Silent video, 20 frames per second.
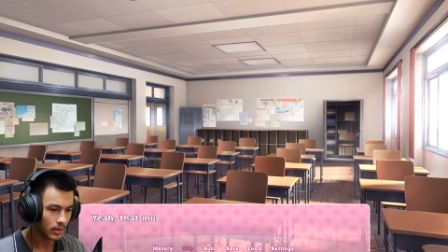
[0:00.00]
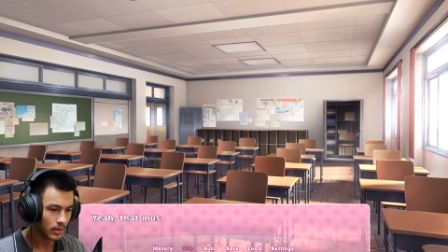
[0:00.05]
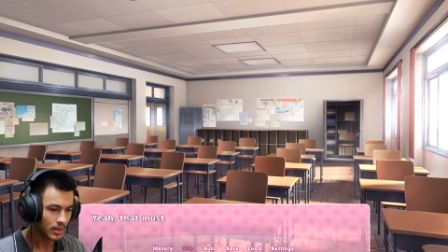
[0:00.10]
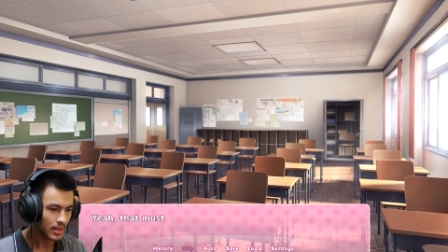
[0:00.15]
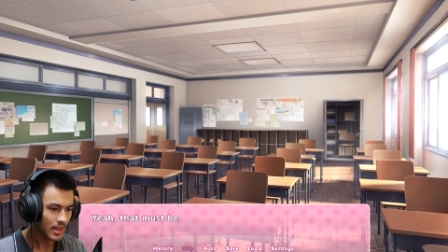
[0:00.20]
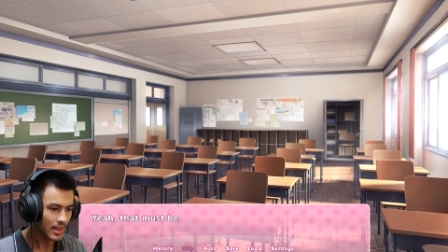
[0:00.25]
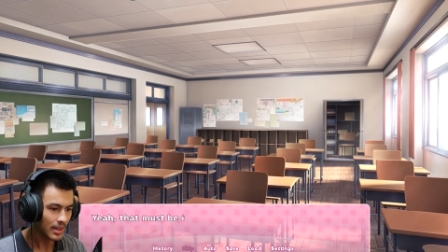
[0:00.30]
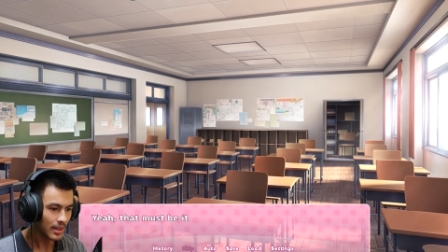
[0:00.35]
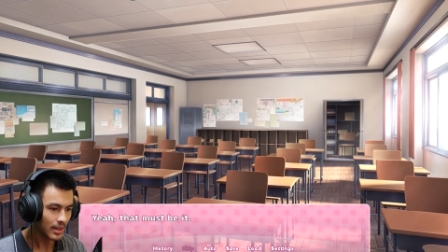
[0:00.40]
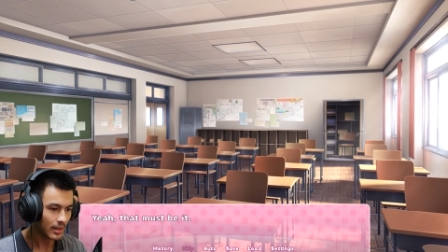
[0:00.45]

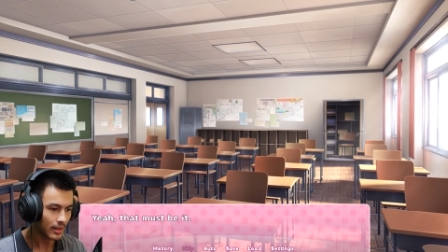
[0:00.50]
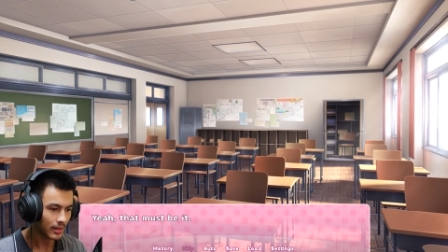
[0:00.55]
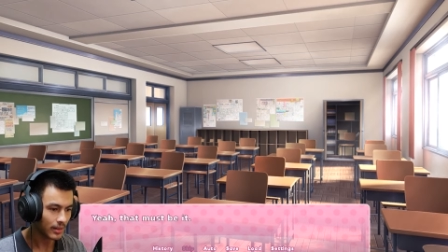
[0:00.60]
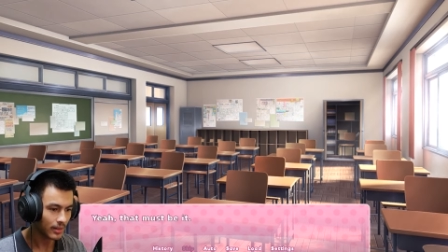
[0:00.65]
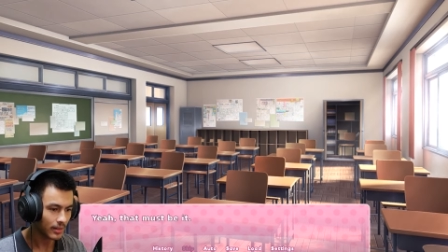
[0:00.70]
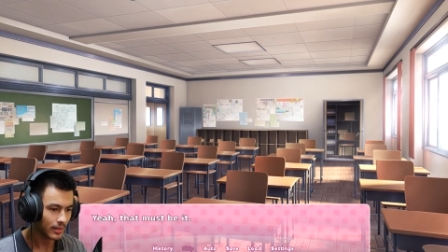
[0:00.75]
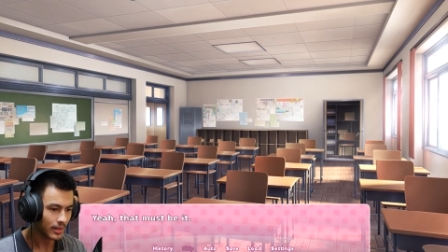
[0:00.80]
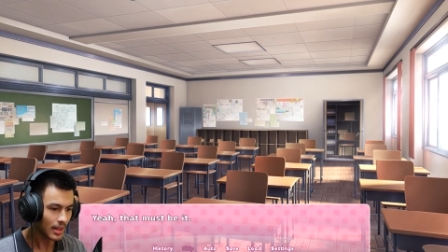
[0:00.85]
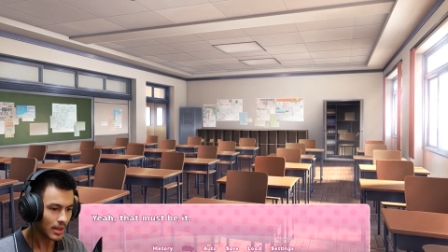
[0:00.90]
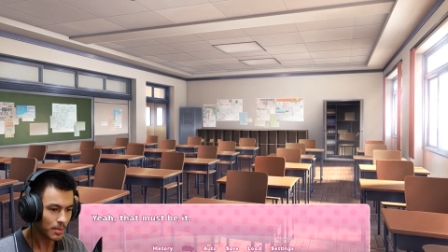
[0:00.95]
Yeah,
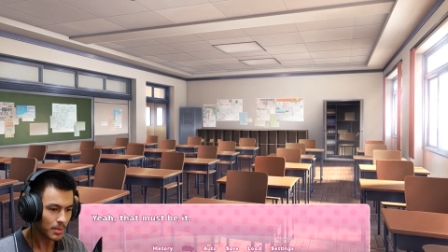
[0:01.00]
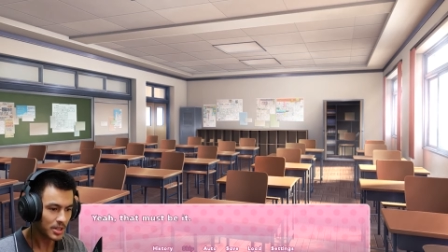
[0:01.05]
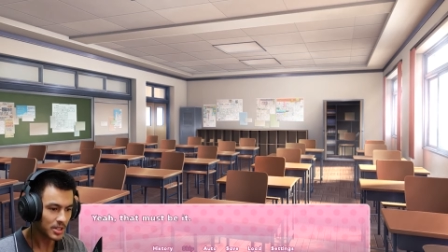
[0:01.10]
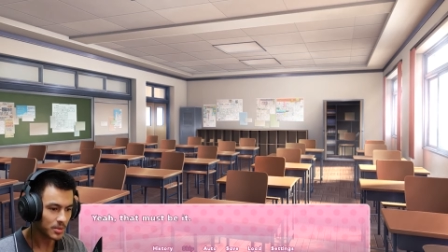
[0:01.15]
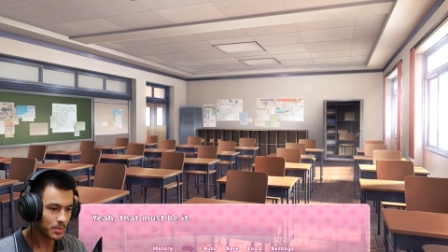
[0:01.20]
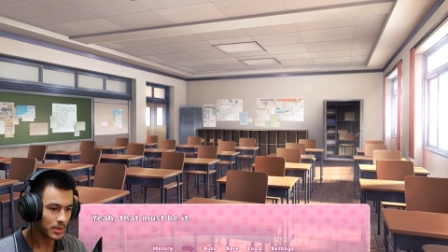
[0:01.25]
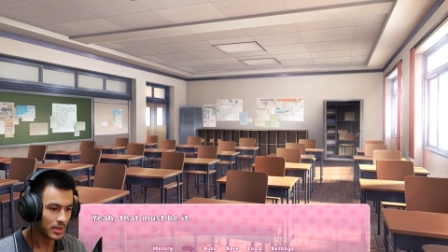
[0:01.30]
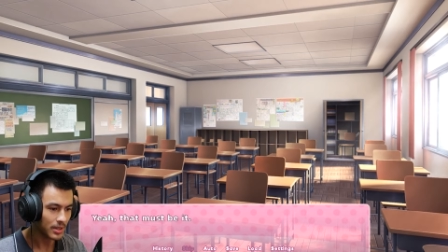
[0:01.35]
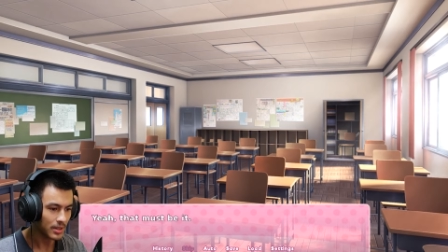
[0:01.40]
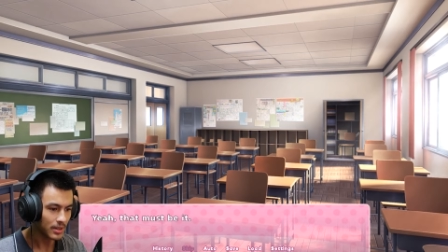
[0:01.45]
that
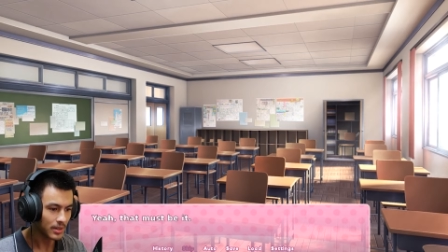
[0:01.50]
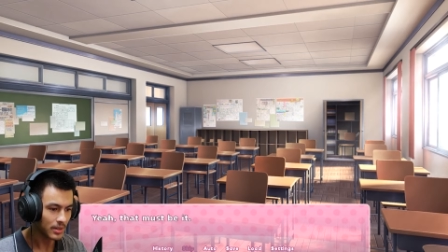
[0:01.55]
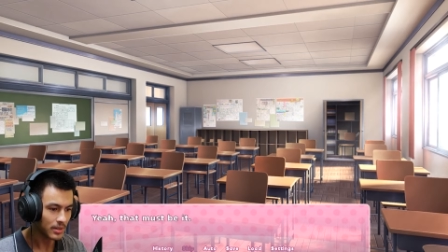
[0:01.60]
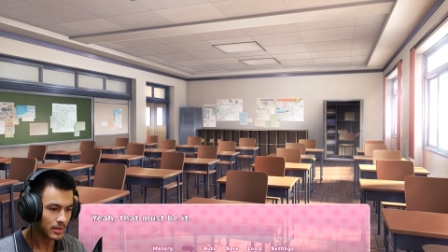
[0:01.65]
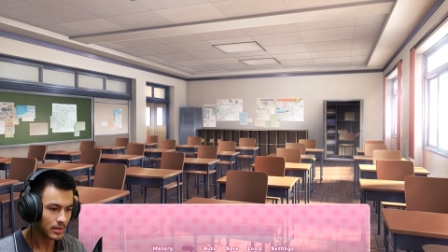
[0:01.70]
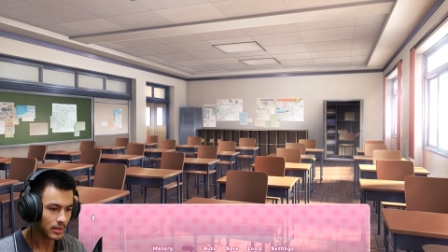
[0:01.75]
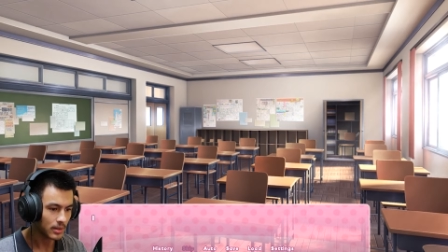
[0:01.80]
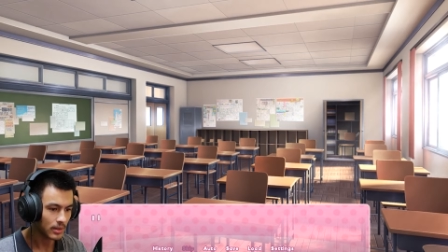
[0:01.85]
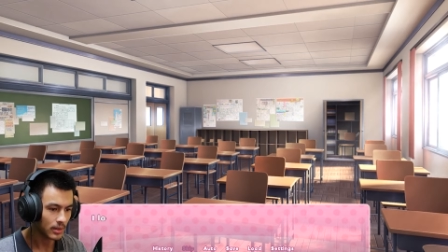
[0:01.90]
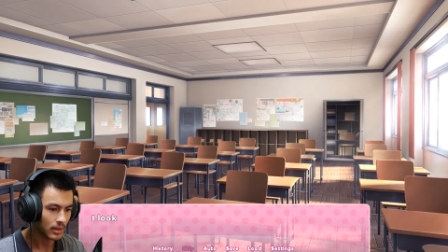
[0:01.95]
must be it.
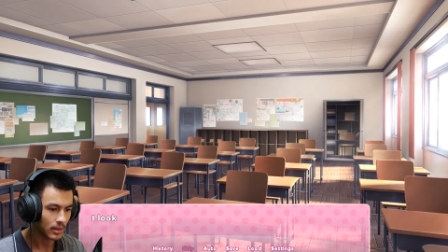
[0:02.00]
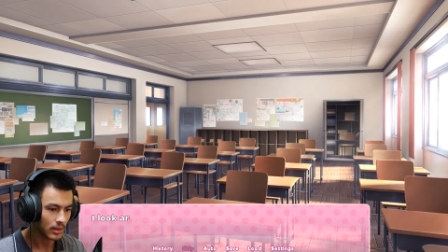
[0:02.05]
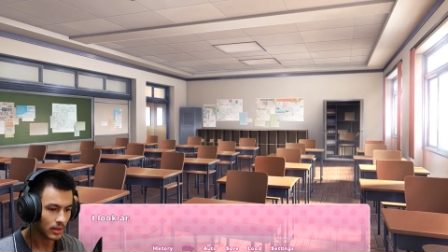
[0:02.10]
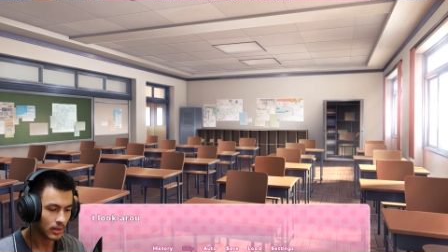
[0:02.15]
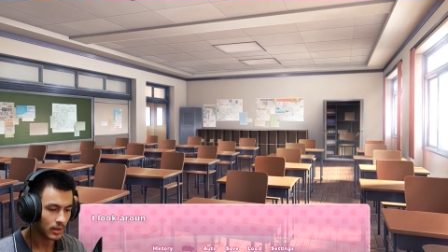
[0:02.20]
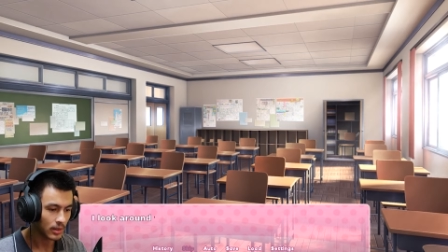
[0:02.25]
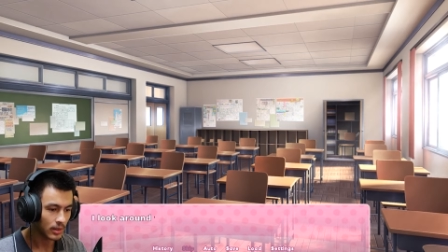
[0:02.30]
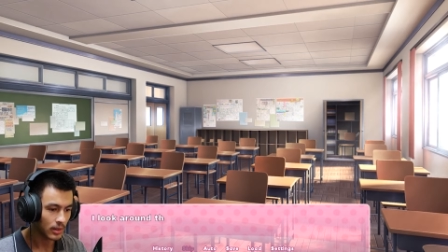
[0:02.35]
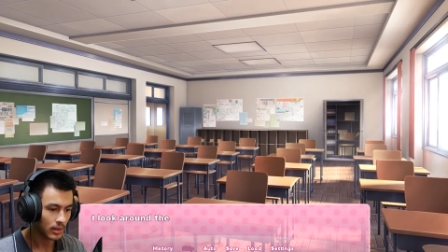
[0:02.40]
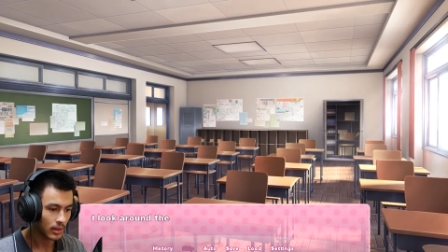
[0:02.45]

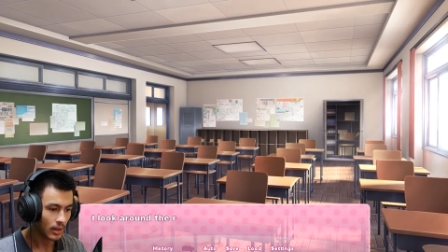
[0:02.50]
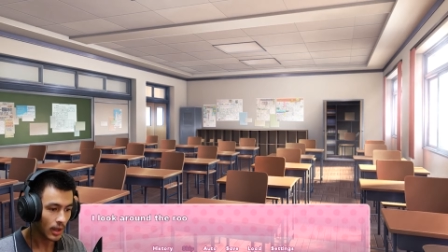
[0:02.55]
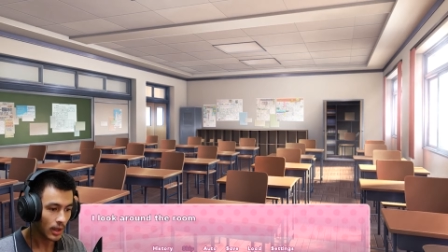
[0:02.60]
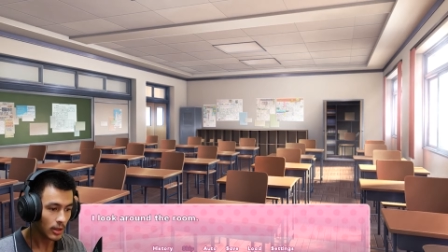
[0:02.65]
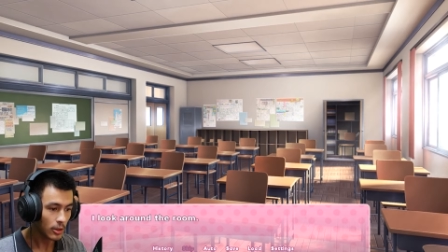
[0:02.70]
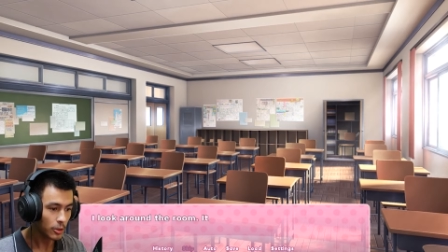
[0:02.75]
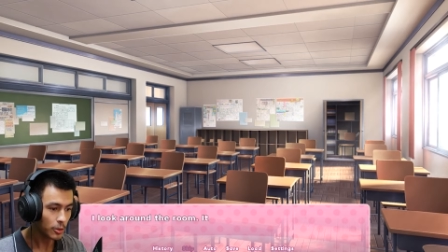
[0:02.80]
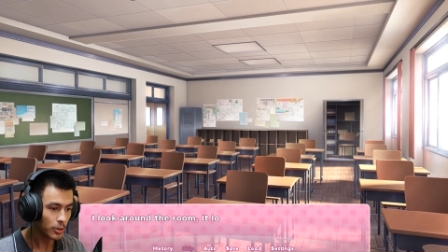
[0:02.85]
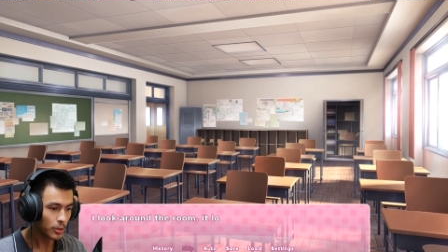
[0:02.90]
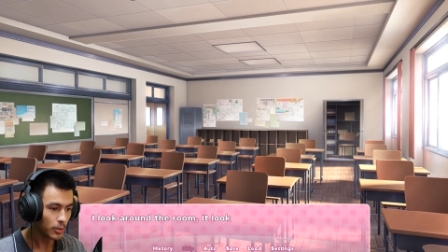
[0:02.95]
I
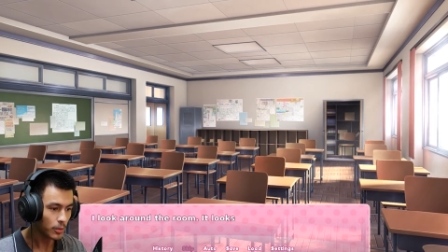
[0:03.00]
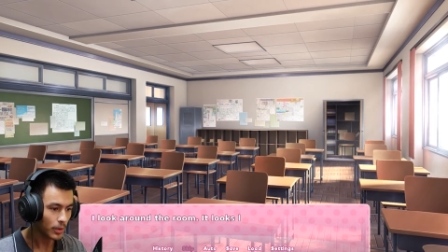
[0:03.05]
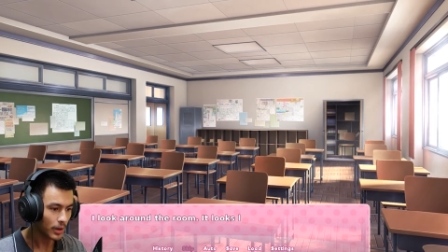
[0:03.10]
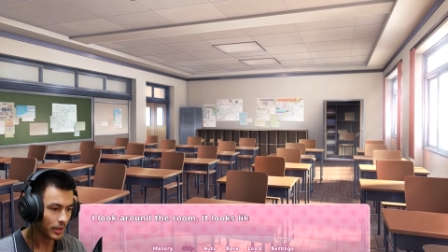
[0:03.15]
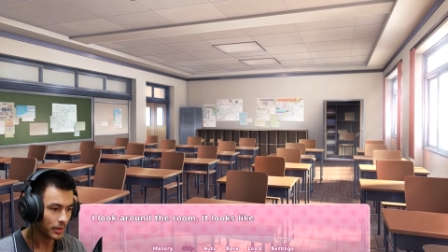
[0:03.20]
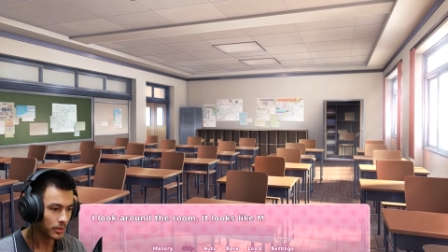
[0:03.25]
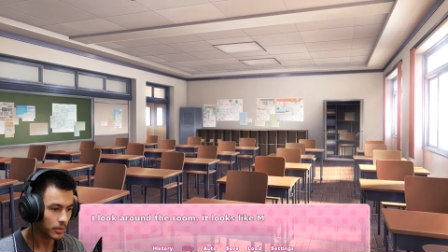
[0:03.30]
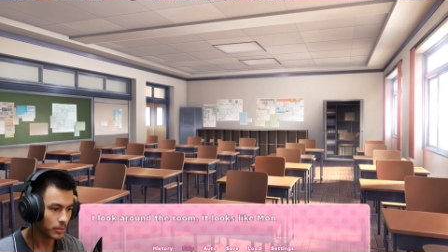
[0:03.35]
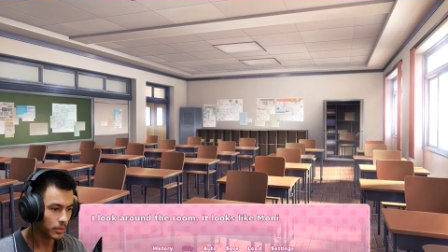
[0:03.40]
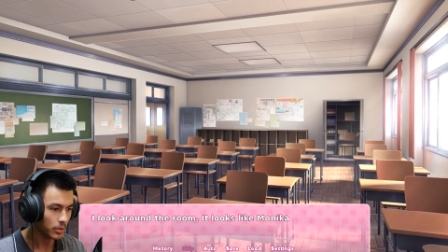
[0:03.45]
look around
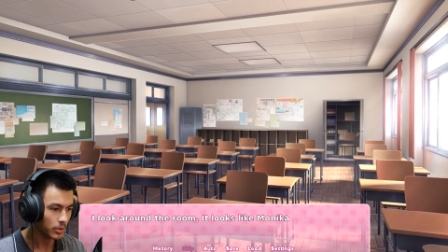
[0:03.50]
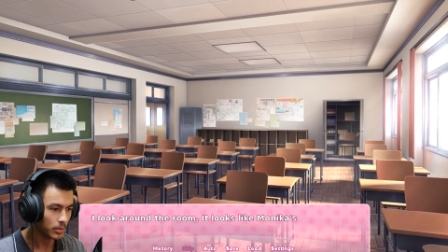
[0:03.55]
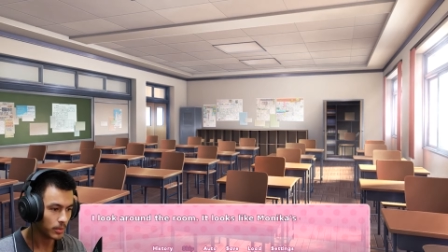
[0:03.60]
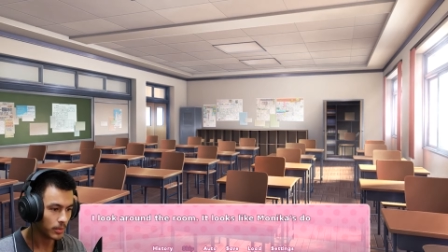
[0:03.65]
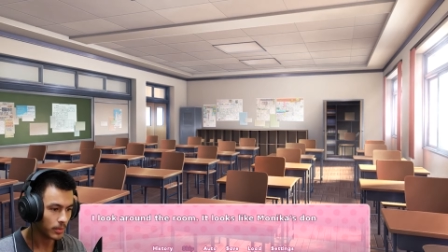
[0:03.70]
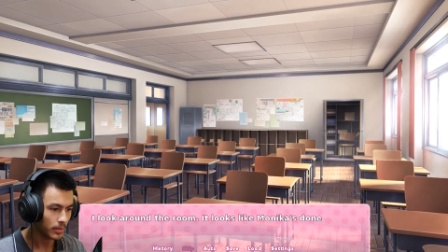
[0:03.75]
the room.